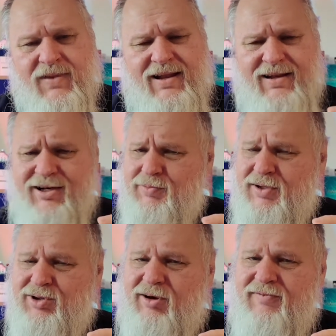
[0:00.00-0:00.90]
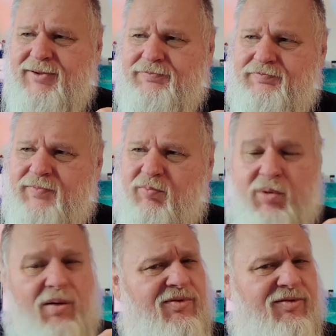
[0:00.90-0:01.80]
A little bit of a
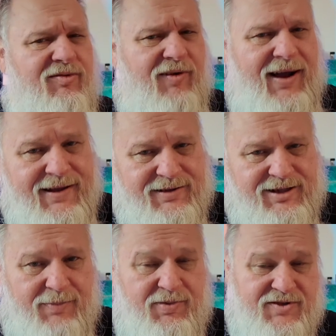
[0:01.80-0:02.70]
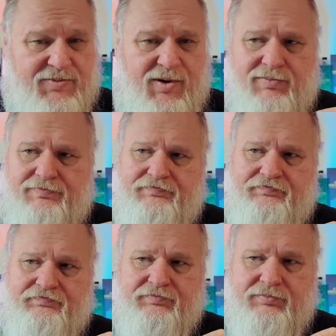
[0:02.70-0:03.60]
bonfire type of smoke,
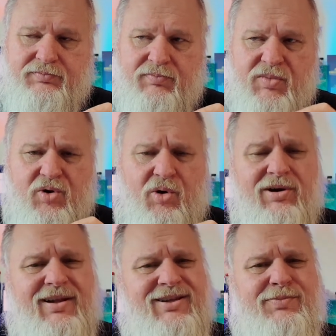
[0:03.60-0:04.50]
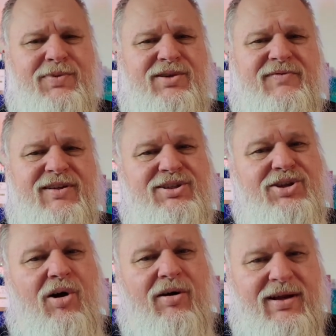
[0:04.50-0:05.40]
or a little bit of a
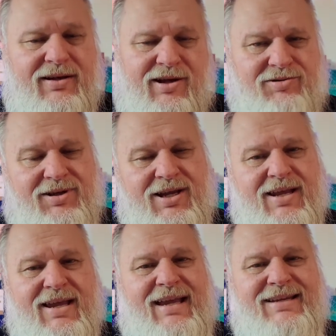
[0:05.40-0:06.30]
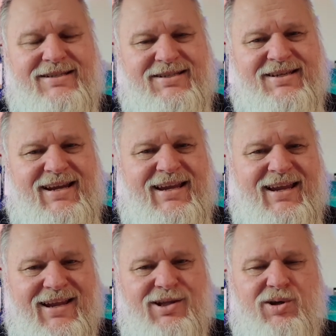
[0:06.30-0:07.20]
tarry note. Just a
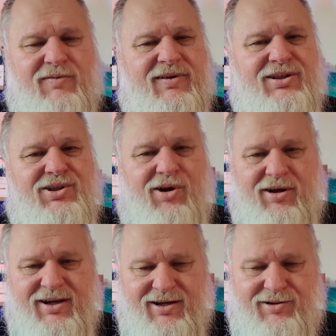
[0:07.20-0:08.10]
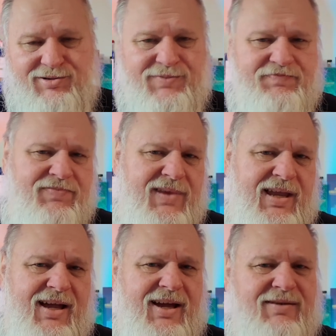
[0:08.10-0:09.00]
hint of a tarry note.
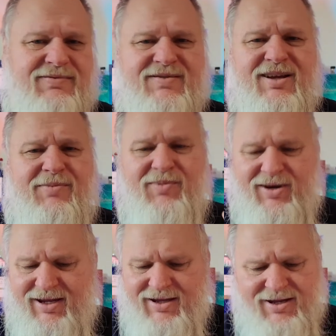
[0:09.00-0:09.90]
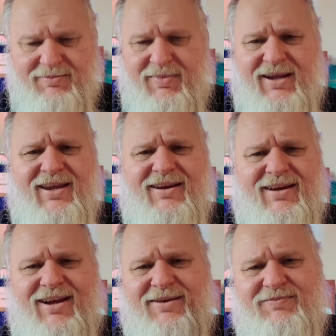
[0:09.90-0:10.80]
Somebody
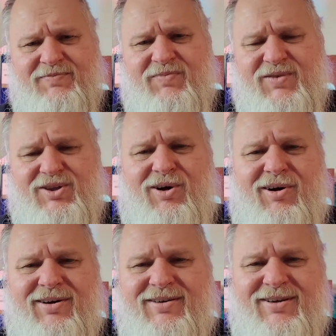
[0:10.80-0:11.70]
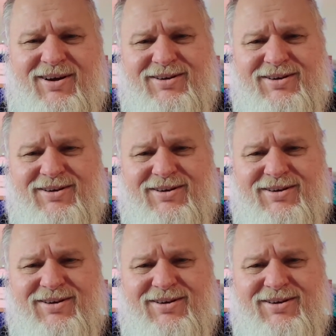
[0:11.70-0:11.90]
making tarry